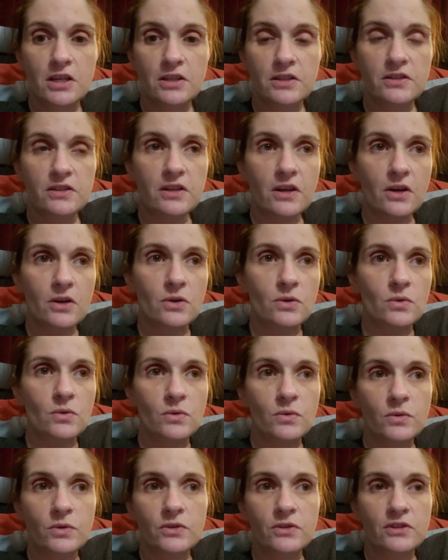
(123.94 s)

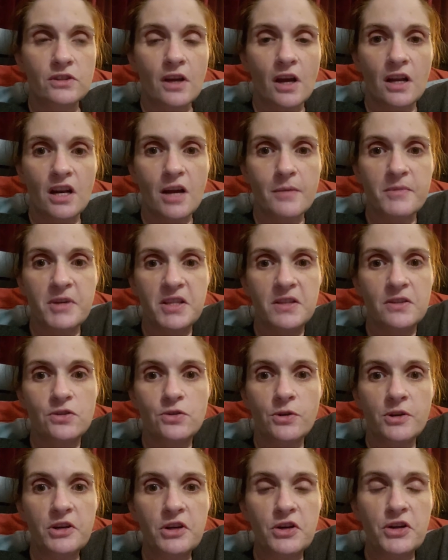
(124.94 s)
So, and I mean, the
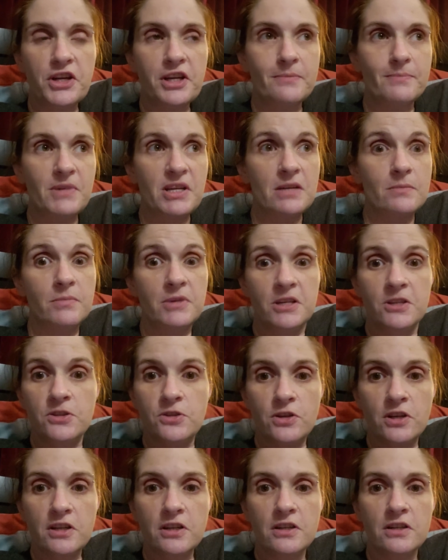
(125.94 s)
trigger can be a big
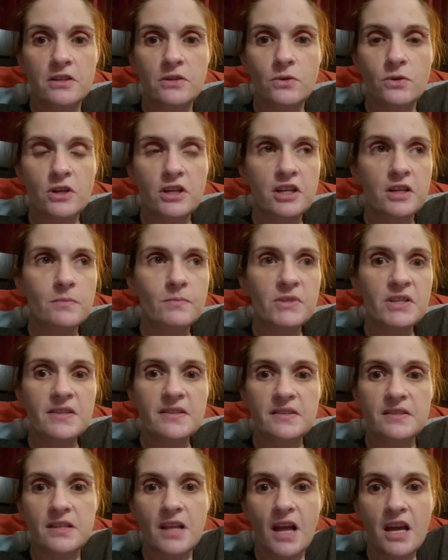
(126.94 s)
trigger or it can be a
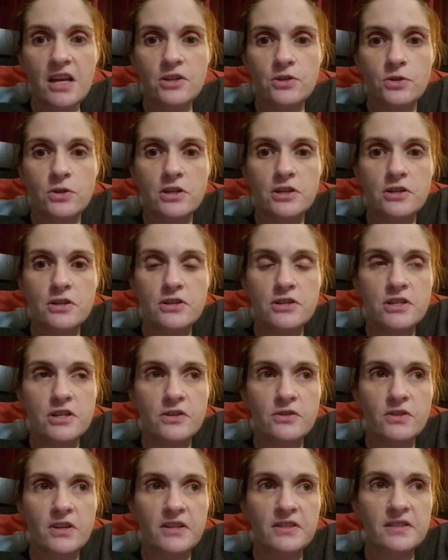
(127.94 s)
slight trigger.
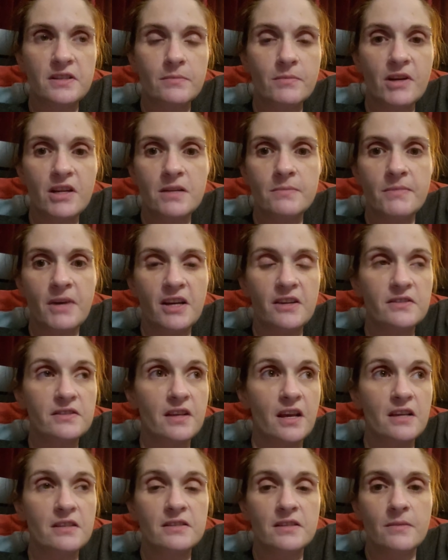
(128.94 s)
Like somebody might
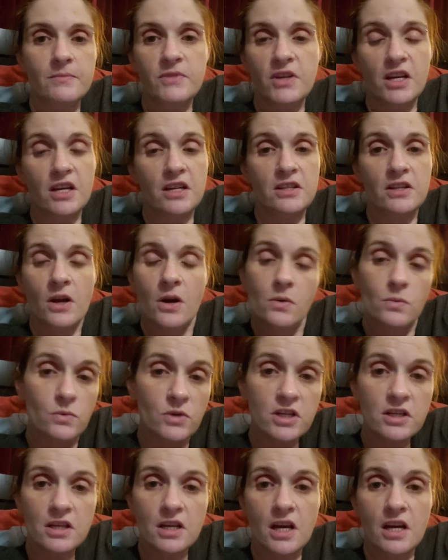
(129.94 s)
say something and not
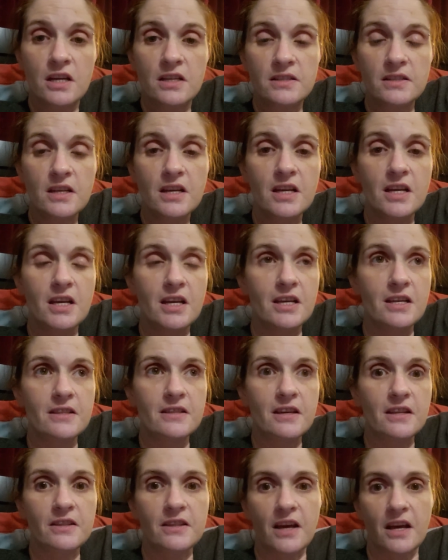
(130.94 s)
realize
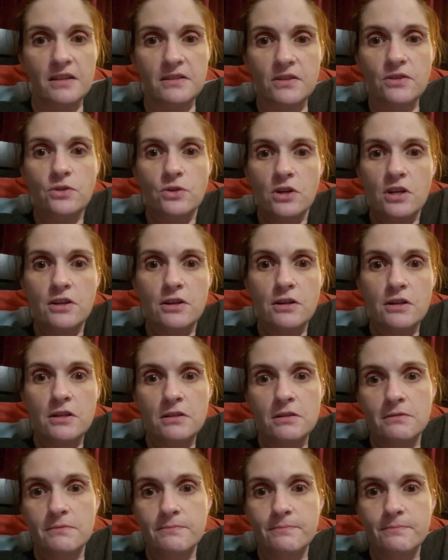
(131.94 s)
that that's a trigger.